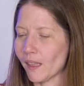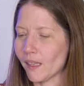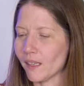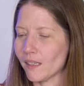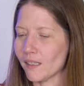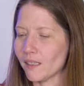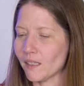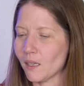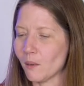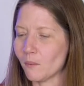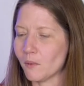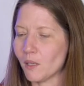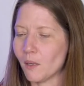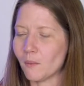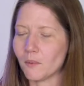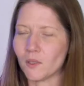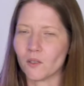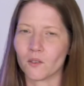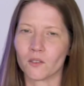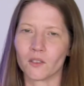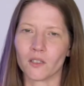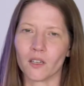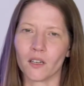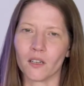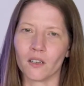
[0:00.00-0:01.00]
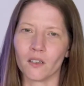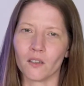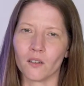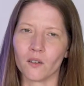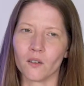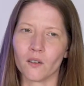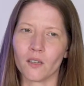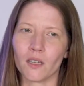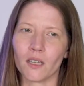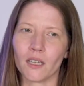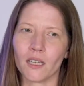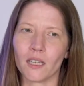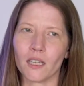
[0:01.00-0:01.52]
Sometimes also,
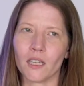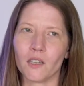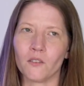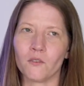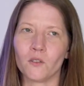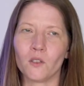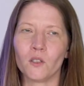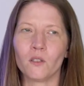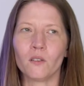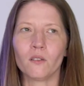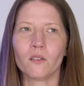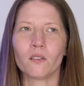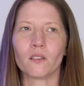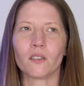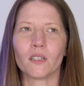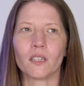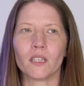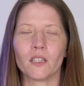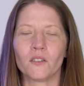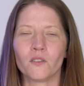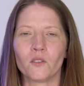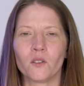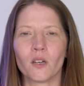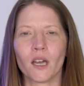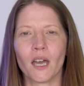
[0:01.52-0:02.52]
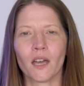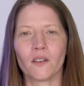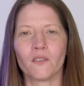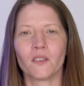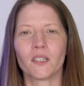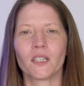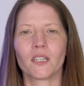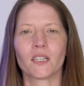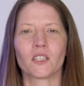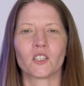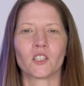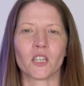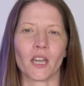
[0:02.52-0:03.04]
if you're
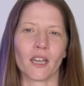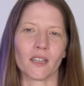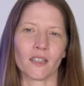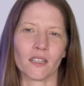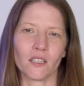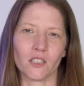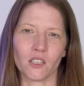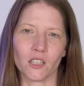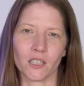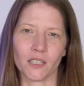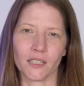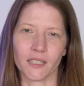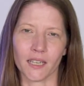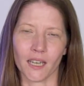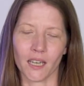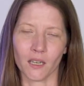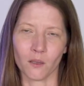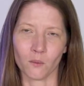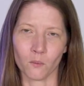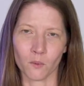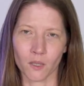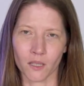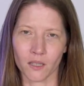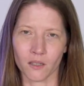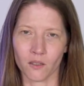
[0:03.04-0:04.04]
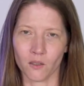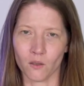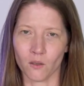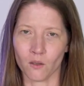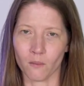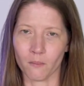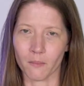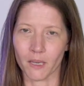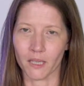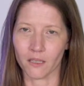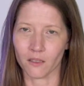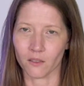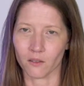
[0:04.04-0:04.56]
having a challenging day with your
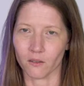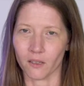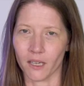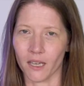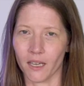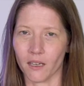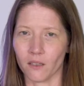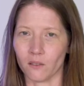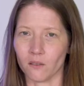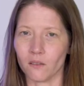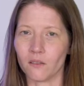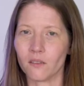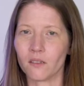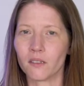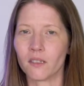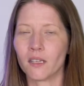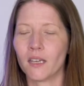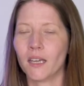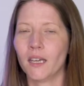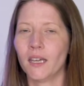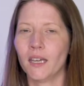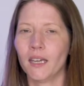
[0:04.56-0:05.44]
mental health,